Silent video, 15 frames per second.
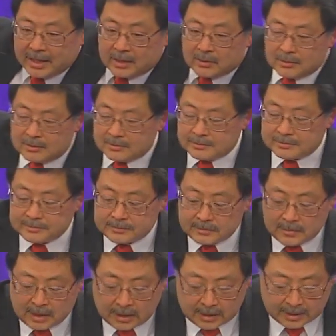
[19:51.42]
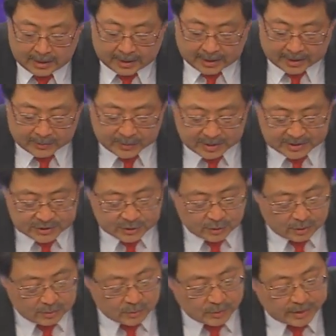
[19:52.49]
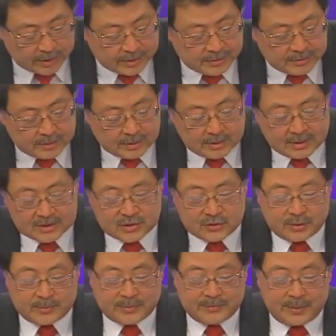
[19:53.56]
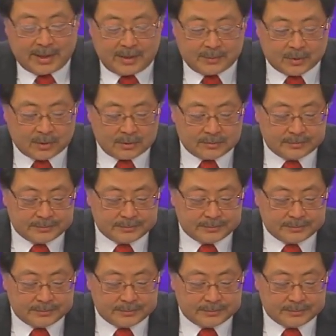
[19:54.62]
angle, and we're going to start with a strip of paper.